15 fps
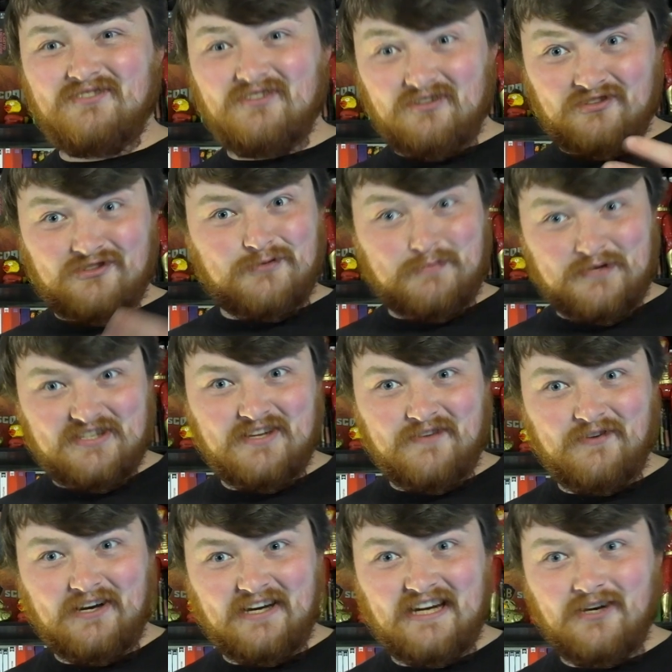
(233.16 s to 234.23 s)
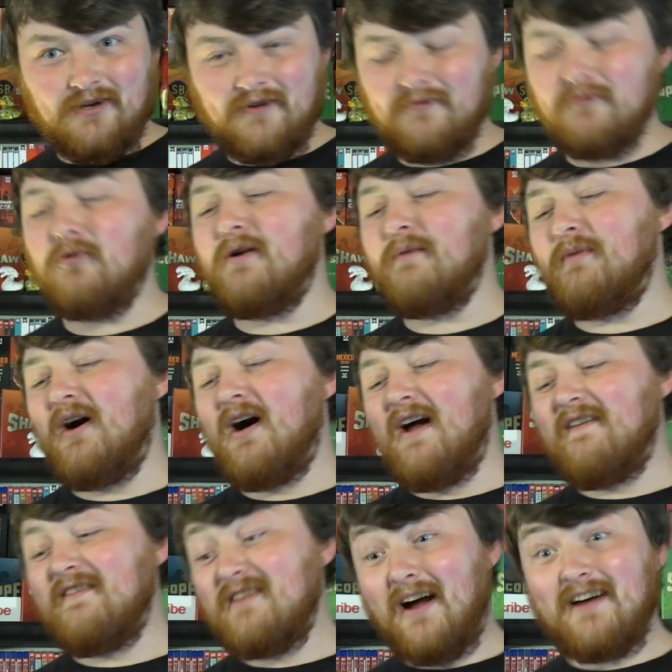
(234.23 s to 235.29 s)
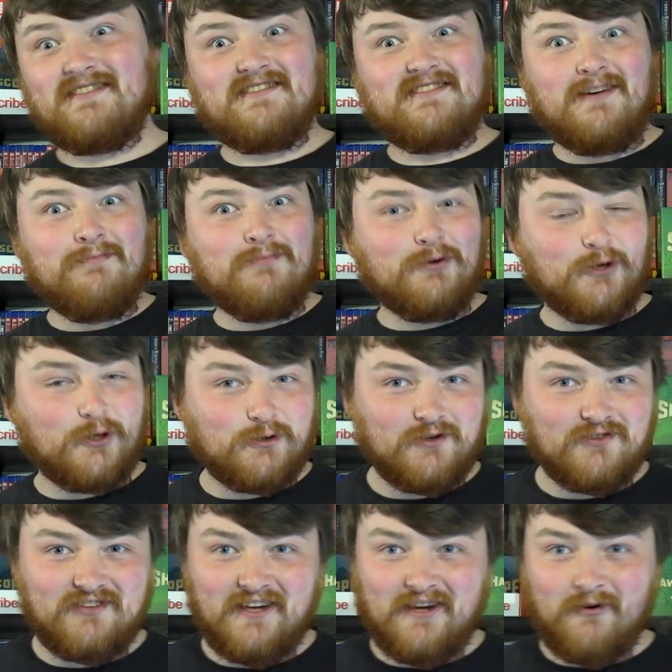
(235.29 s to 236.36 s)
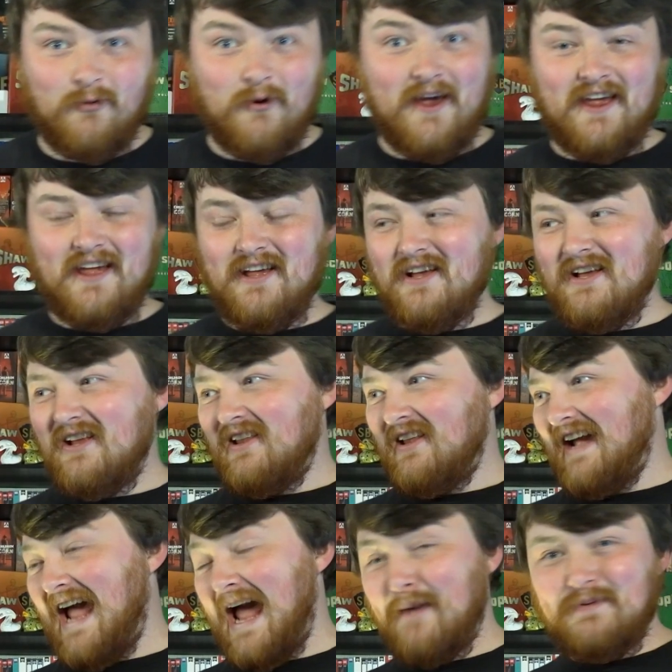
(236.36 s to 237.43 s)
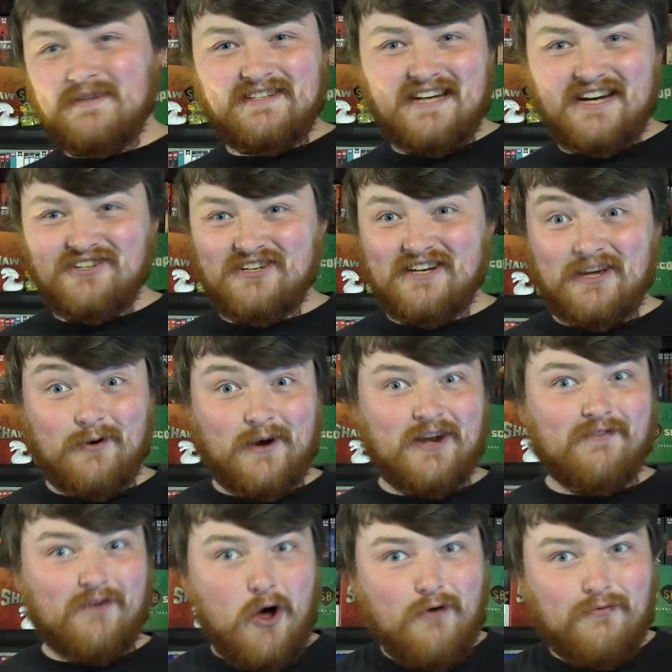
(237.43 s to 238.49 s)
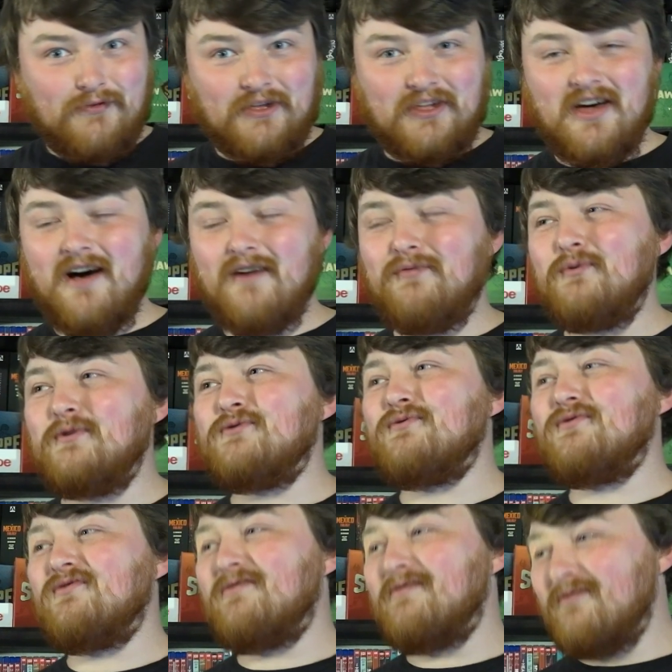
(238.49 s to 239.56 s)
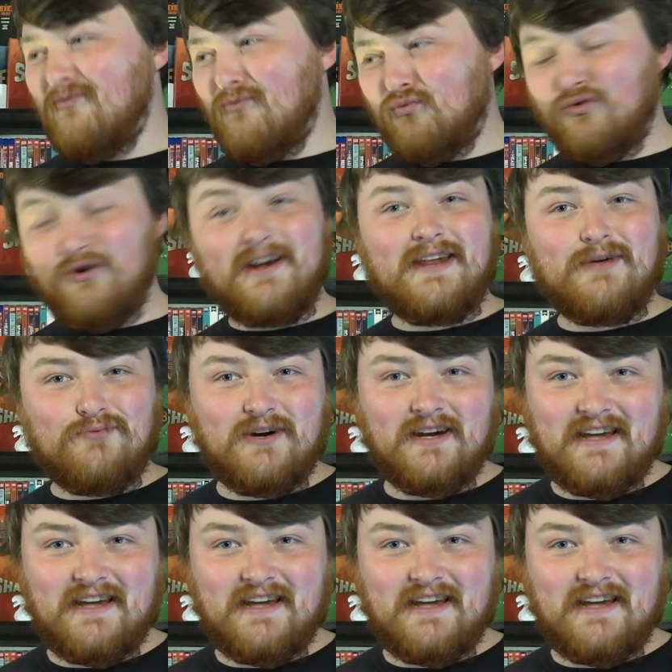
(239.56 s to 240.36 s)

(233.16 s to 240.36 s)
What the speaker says: specifically look for it, but I stumbled across it quite like happenstantially, kind of off the cuff, which was really